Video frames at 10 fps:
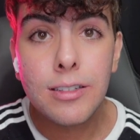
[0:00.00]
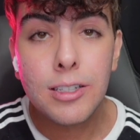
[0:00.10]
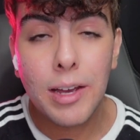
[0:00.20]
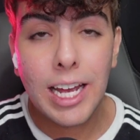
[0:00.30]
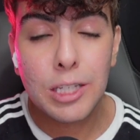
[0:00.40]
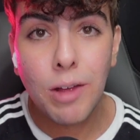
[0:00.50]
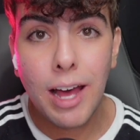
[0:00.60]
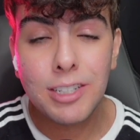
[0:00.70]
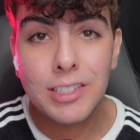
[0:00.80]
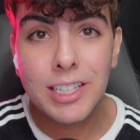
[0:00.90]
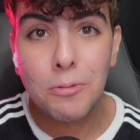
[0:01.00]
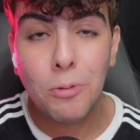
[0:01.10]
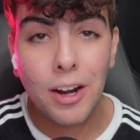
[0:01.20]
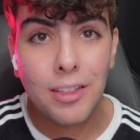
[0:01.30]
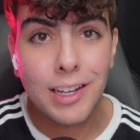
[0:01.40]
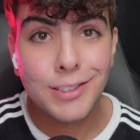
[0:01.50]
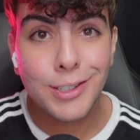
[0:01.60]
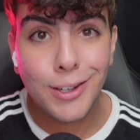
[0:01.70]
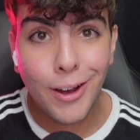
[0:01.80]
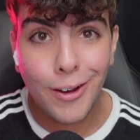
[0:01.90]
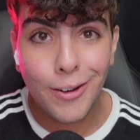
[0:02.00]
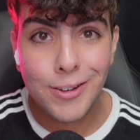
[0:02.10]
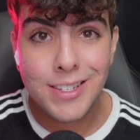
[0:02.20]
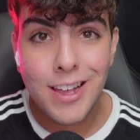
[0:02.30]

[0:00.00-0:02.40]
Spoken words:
So I guess we'll have to see where this goes.